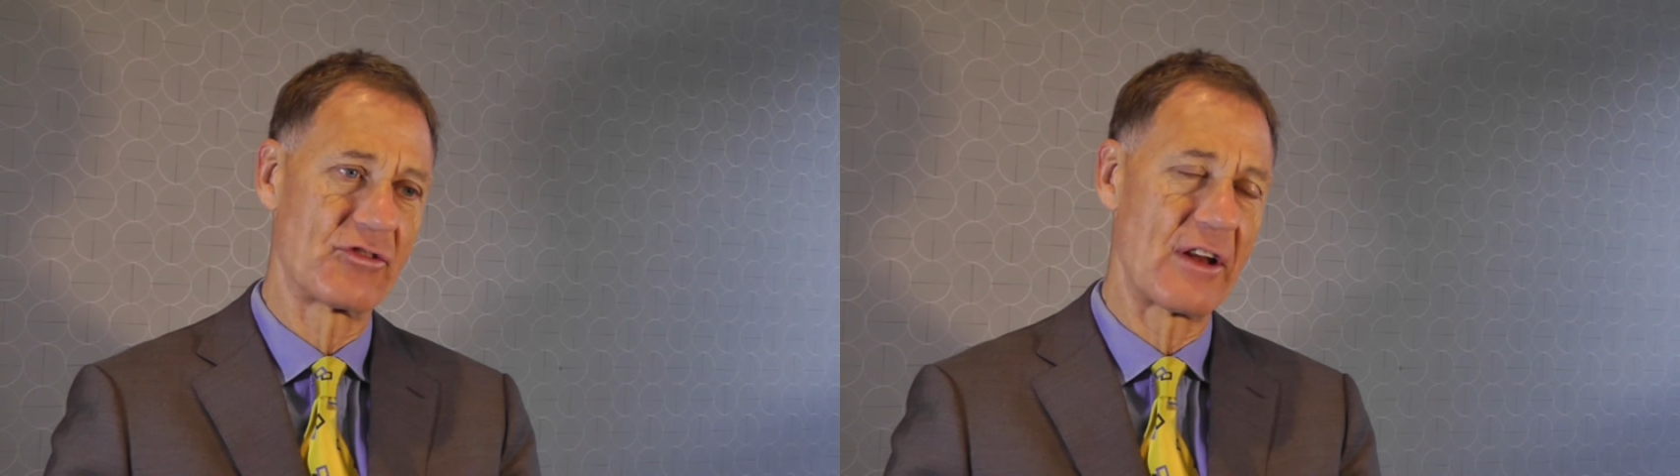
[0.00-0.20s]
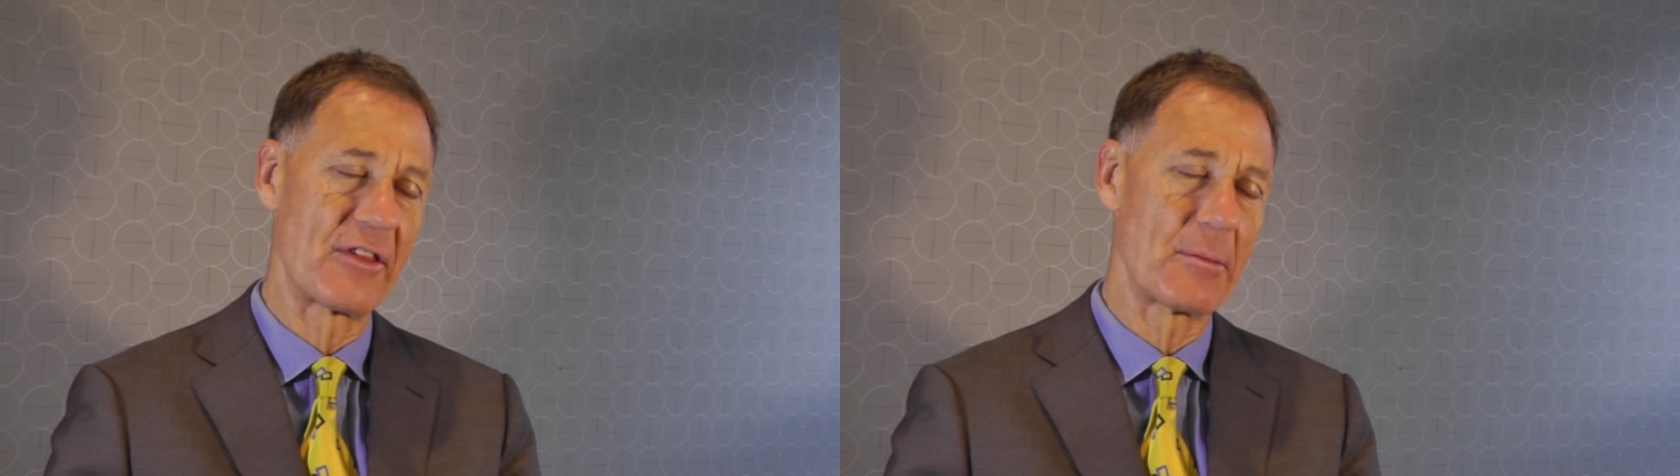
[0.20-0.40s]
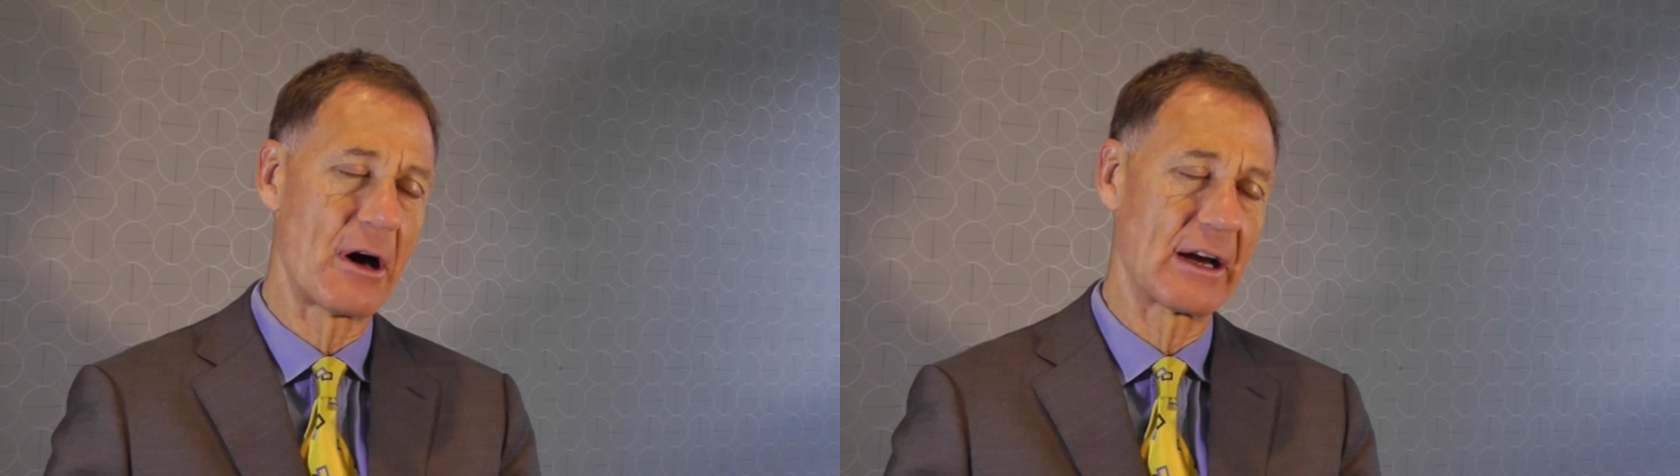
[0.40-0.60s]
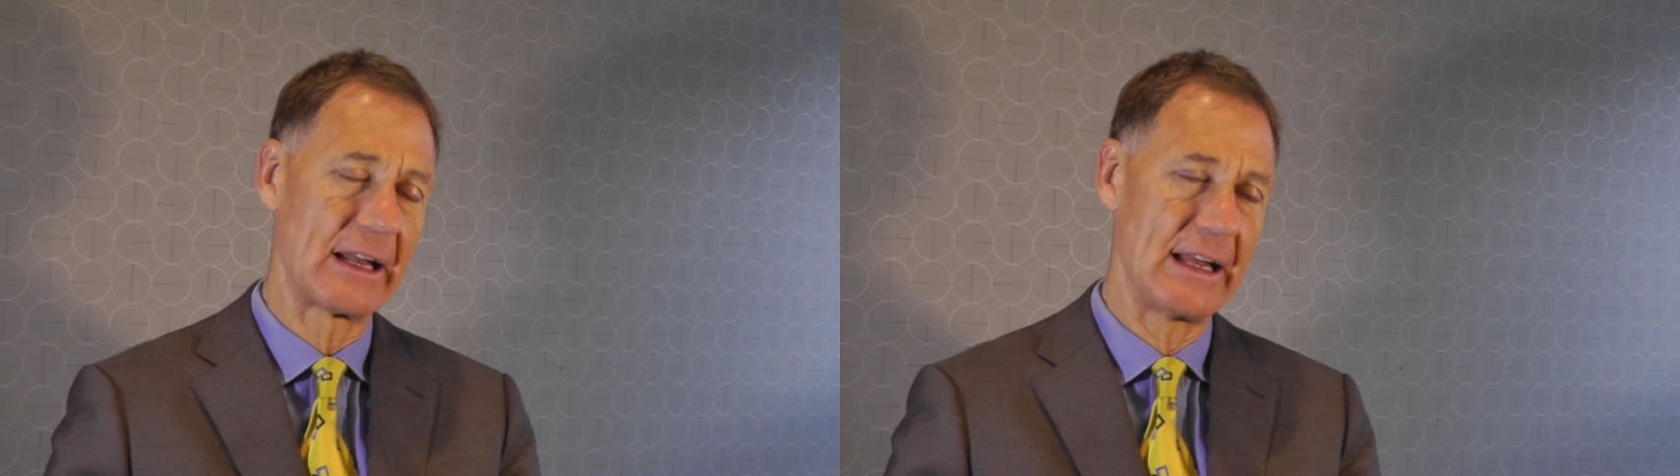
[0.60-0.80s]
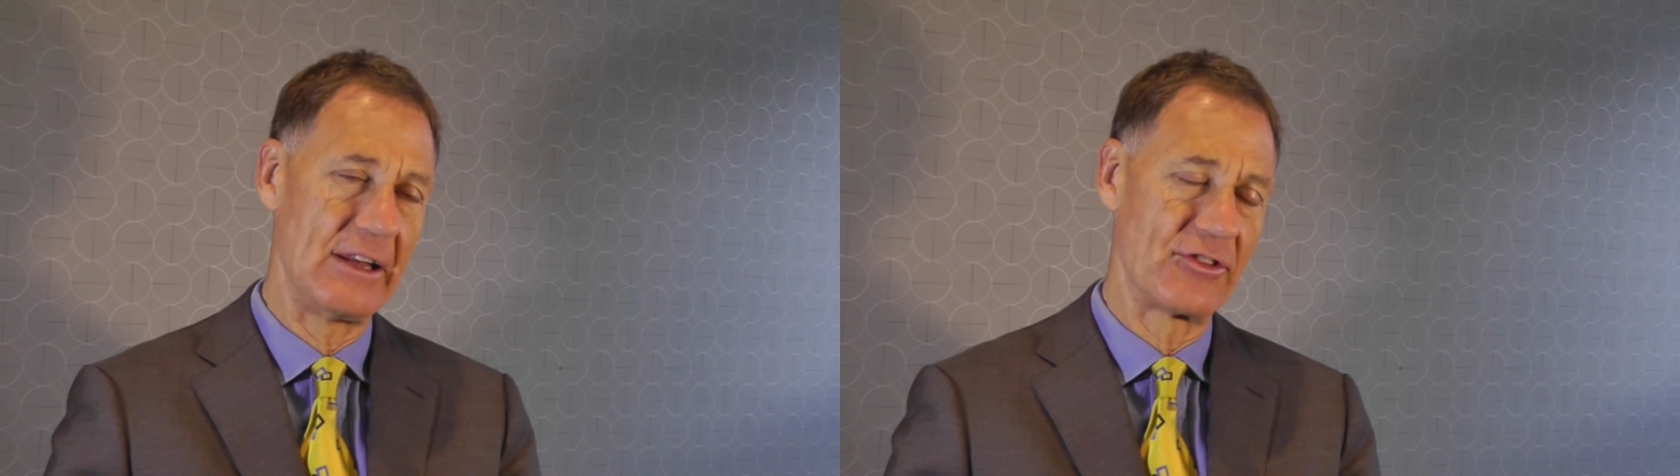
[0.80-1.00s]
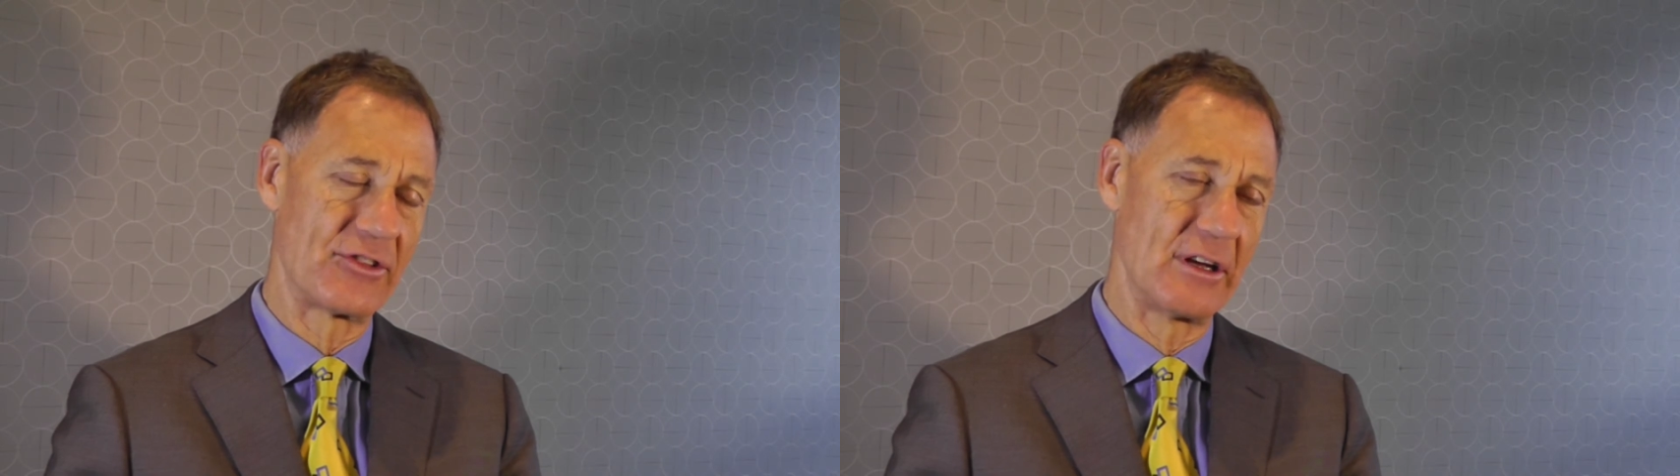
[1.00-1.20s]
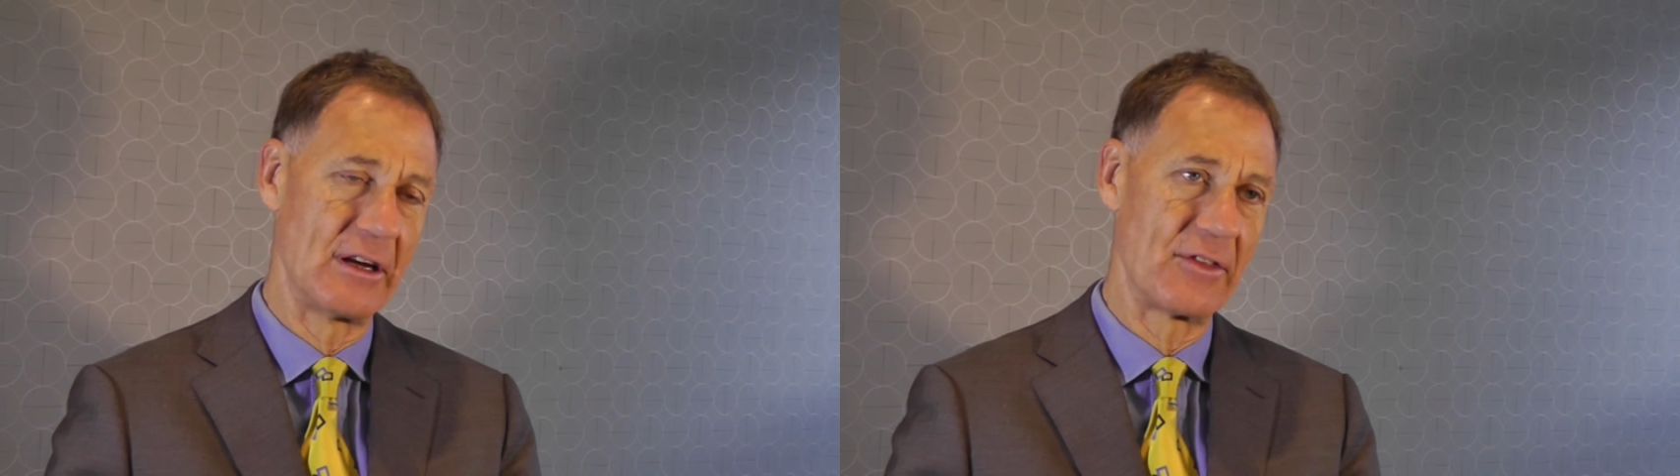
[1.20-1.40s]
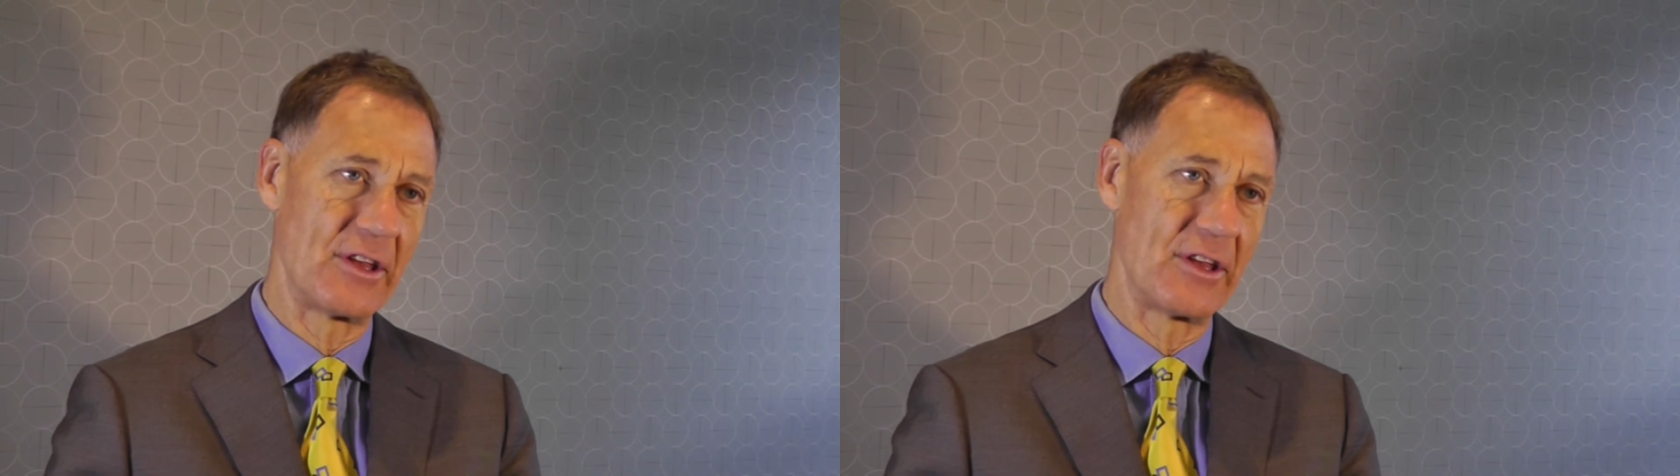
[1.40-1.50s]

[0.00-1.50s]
trend of the market is the